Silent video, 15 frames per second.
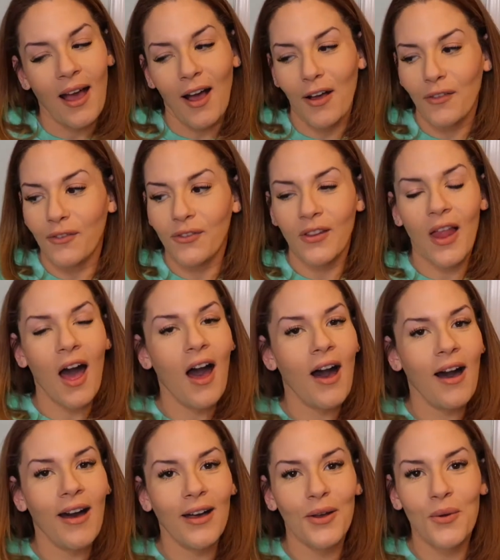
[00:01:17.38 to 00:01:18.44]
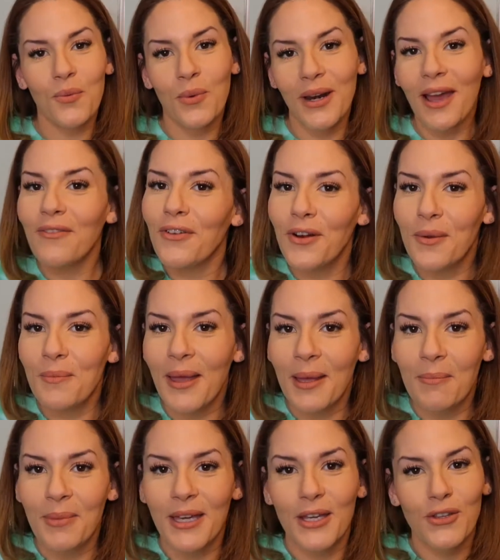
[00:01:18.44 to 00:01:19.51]
a vlog, whatever it may
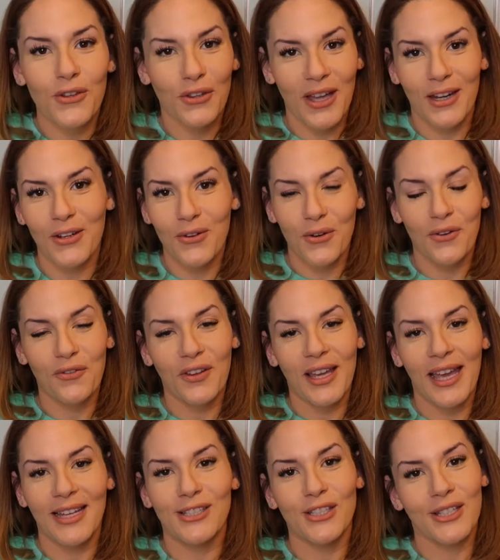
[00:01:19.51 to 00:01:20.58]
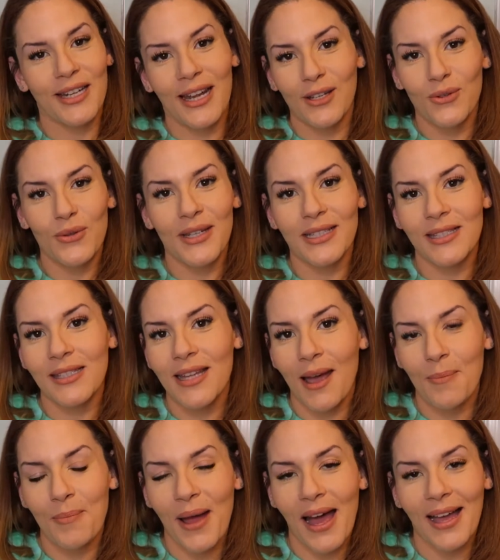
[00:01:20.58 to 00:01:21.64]
be, you'll get a notification and you can
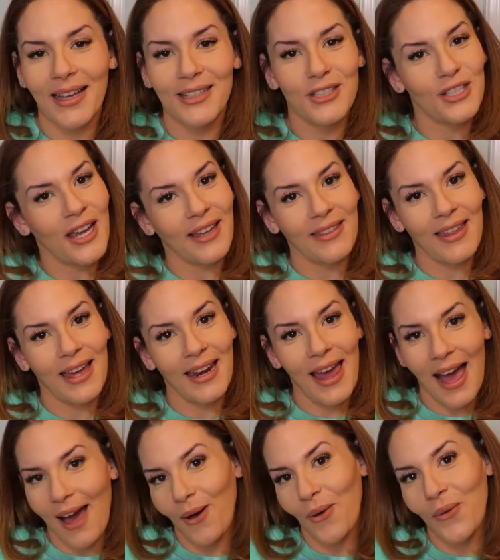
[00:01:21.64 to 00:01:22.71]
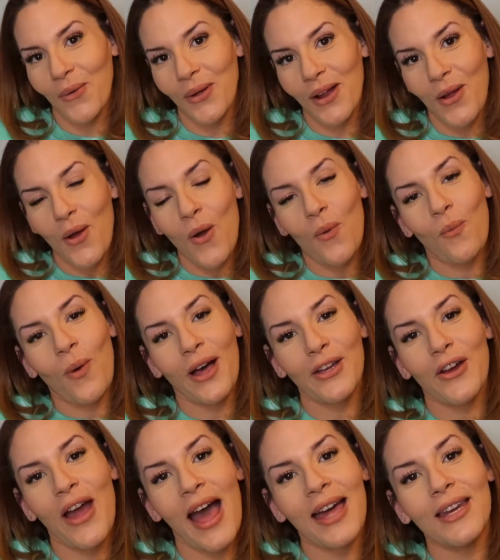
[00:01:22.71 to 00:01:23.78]
stop by and check that out. While
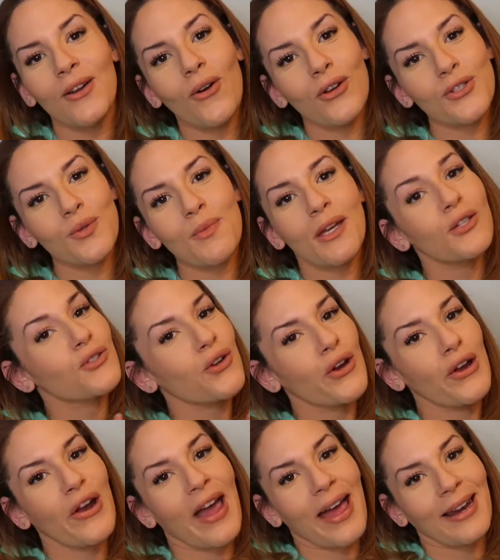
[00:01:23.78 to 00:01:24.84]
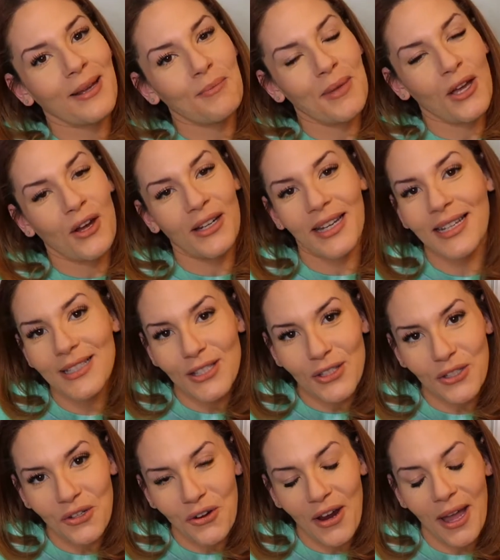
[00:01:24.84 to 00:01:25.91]
you're at it, also make sure you're adding me on
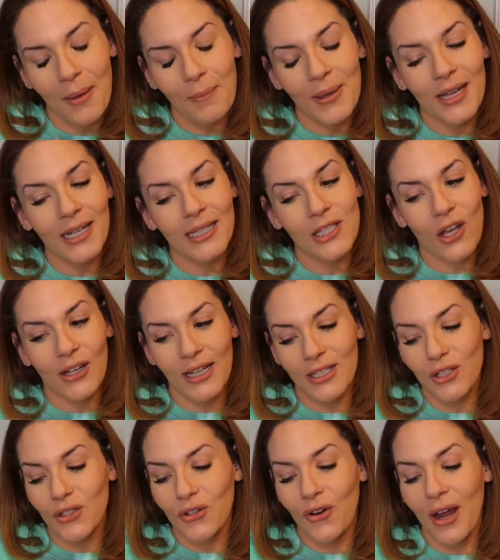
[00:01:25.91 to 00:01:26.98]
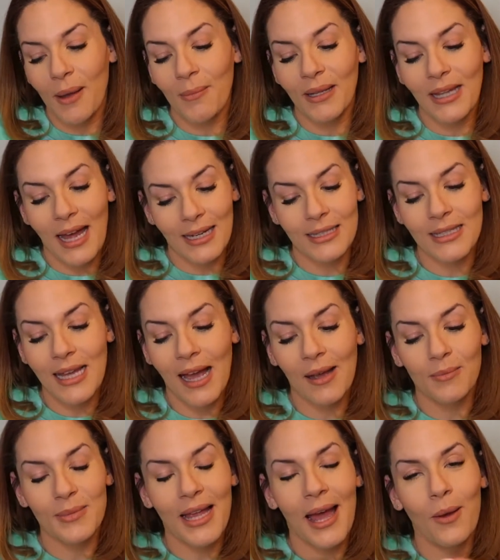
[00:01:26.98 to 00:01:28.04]
Instagram, because on Instagram, a lot of
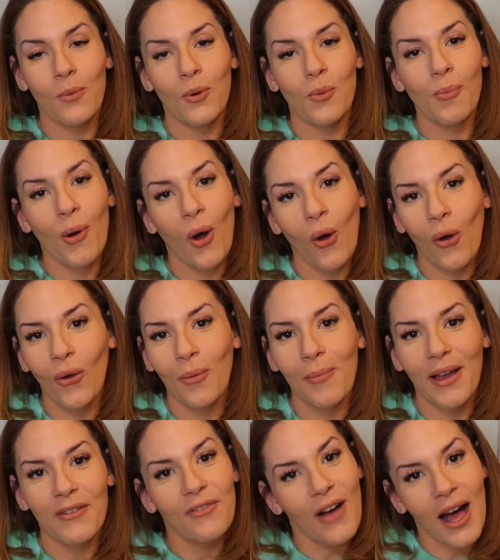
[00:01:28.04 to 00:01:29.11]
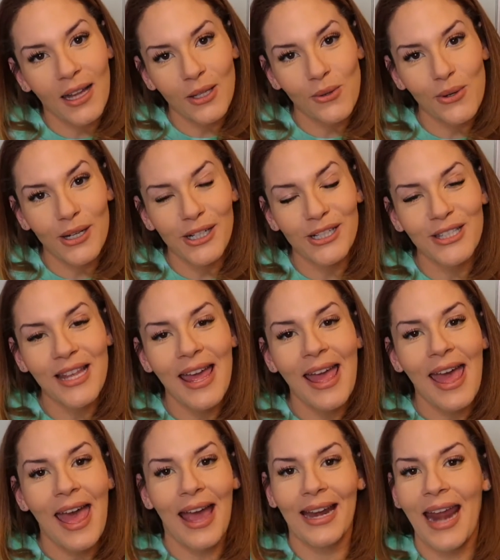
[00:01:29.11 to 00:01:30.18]
times I will poll my followers
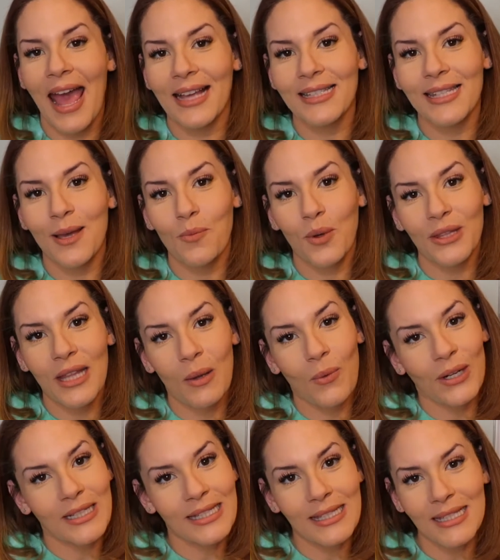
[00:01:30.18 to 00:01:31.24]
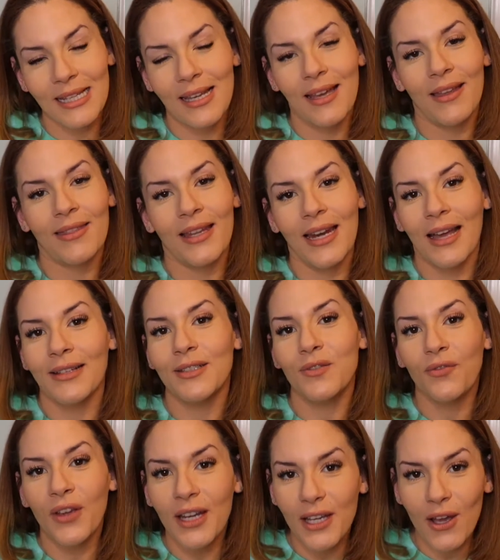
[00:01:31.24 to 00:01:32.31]
and ask them what they want to see in the next
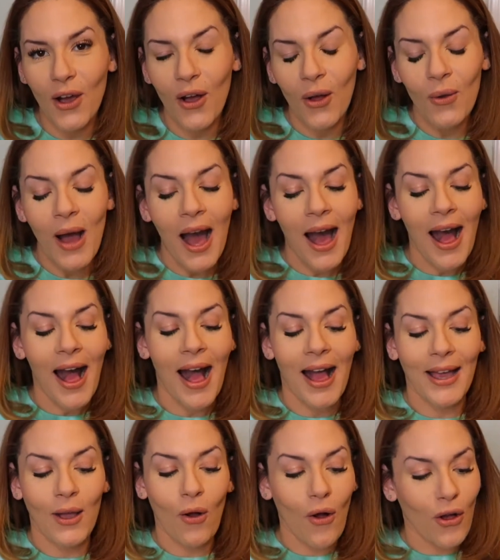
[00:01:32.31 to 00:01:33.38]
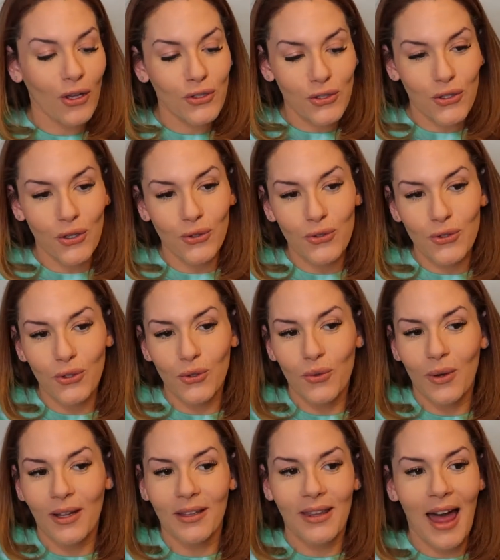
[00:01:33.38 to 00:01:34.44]
video. I also do
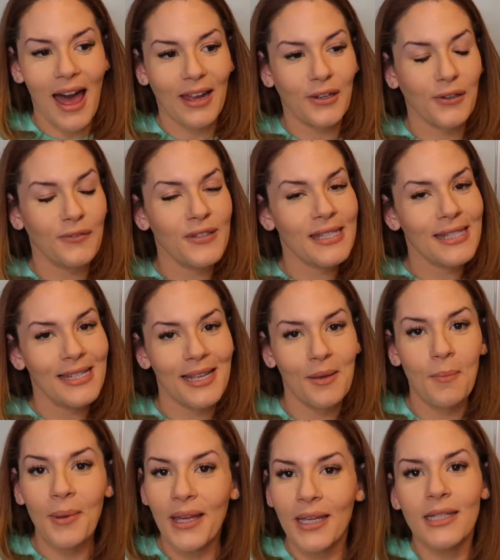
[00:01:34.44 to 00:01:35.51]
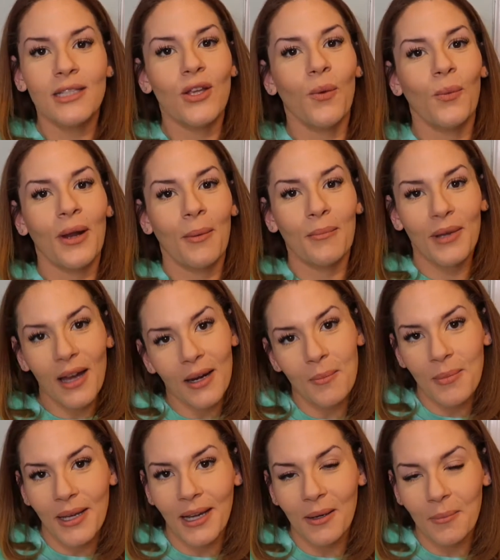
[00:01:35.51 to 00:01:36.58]
a lot of sneak peeks on what I'm going to
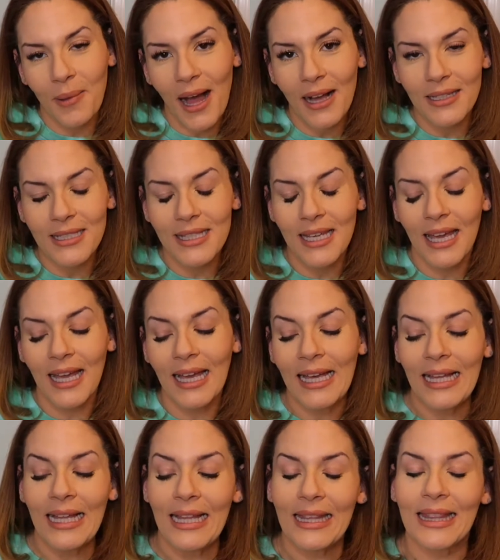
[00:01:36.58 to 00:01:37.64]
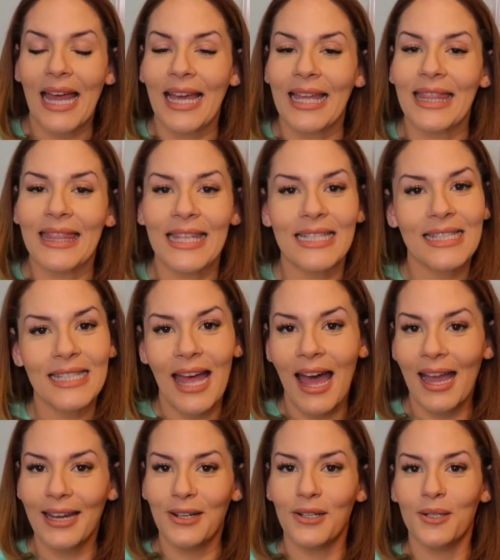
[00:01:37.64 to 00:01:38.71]
be unboxing. Like this
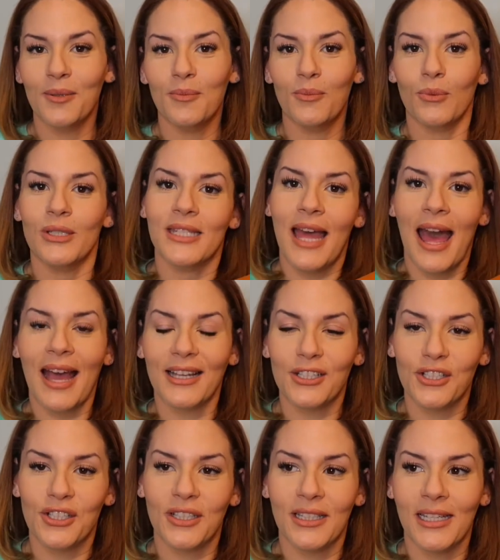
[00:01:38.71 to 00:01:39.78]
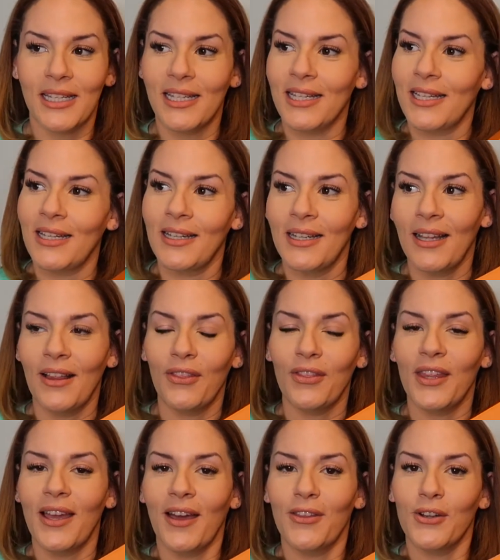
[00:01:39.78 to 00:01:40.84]
item was actually,
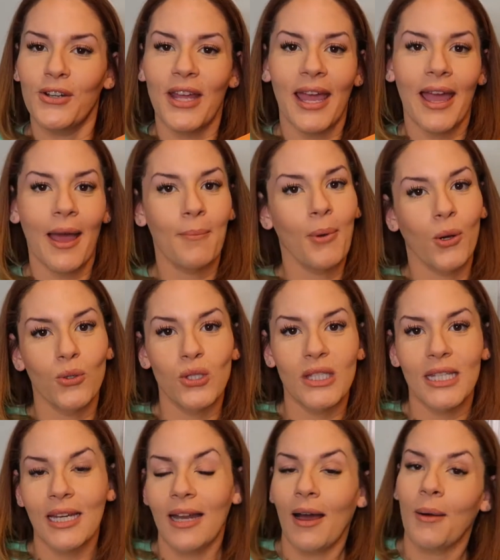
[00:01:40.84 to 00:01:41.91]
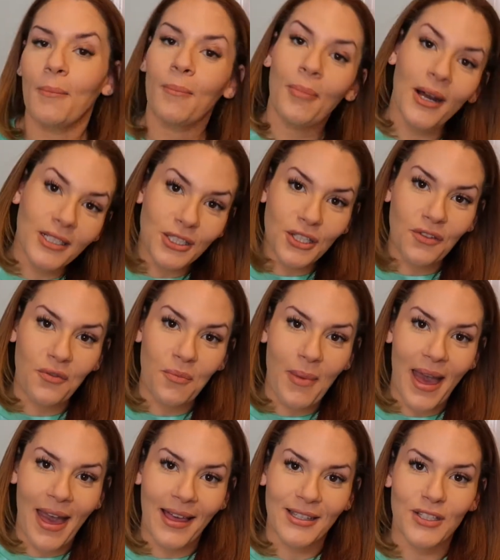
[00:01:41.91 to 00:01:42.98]
the other day I posted a bunch of
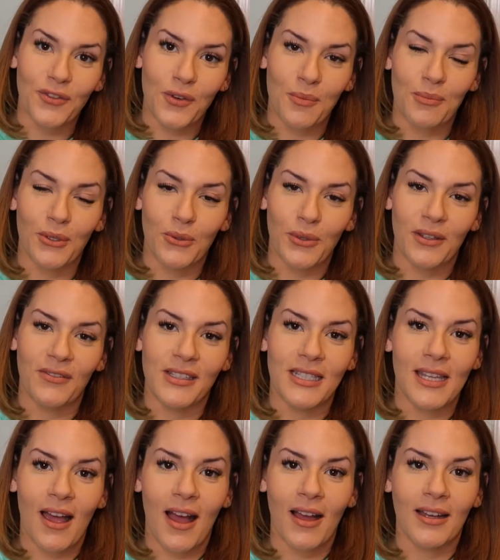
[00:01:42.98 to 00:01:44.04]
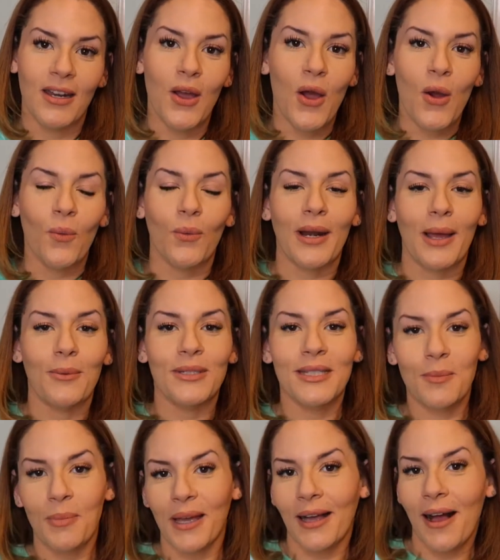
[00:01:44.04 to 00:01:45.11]
bags from Louis Vuitton when I went
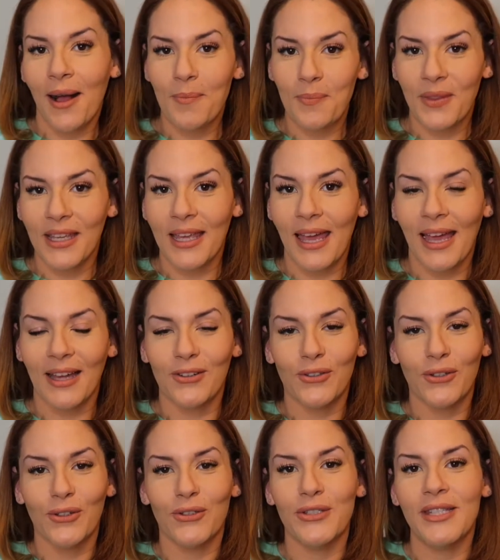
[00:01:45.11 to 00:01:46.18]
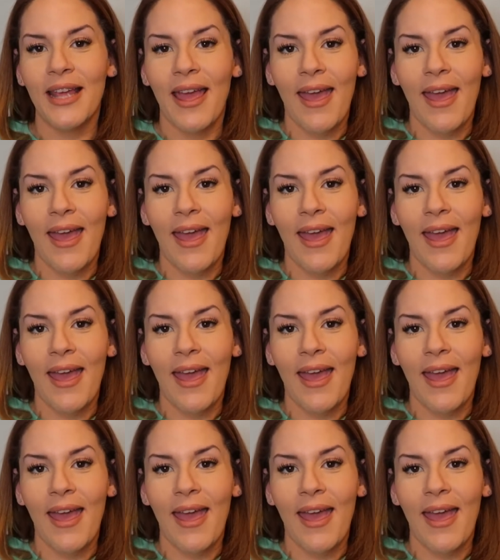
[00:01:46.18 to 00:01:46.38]
to pick up the candles,